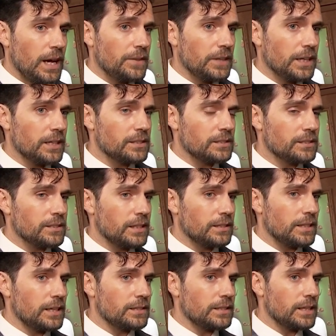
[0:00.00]
I think it's
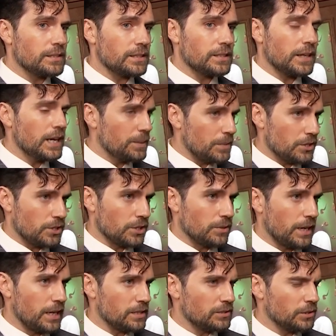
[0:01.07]
there's a time
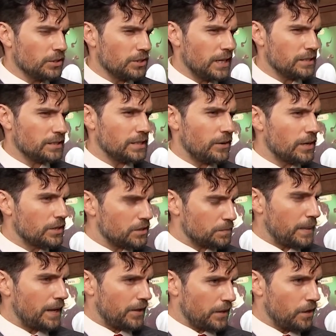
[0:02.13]
issue, and it's not necessarily
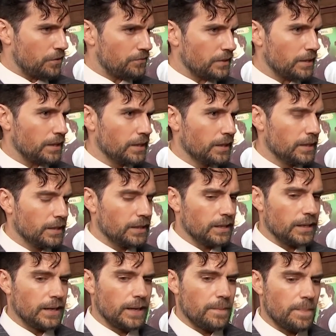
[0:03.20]
just about the offer.
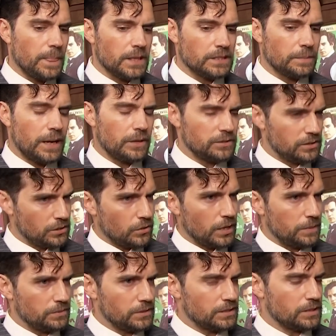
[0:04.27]
Um, it's about
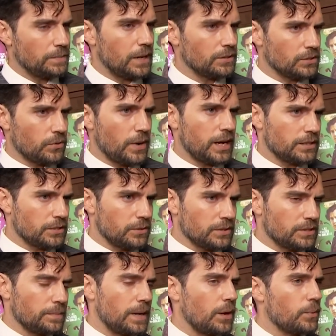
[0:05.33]
script, it's about director,
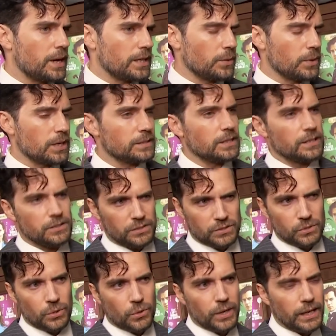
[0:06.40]
it's about where they want to take the
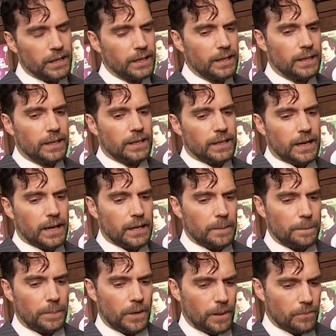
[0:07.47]
story.
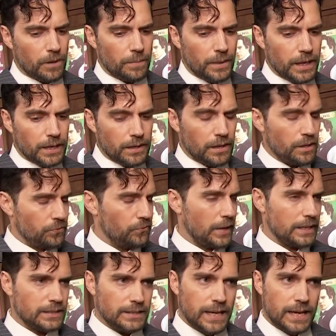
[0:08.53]
And Barbara and Mike are
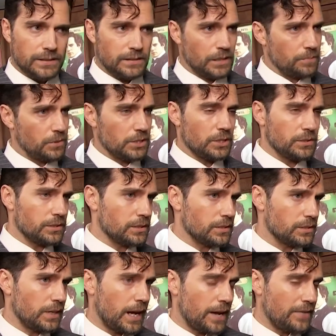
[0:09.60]
fantastic
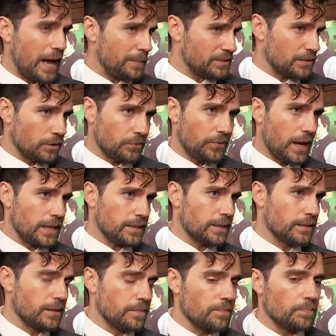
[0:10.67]
producers and I have absolute
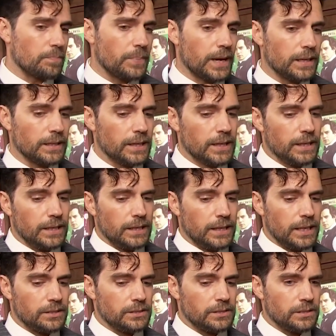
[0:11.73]
faith in them, but
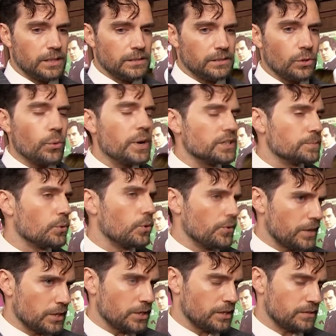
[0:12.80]
it's, it's always
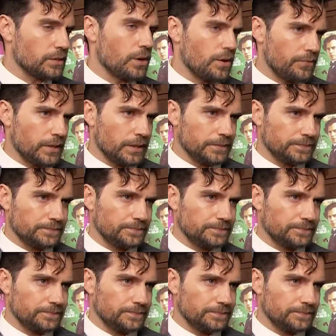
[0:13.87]
more than just an offer.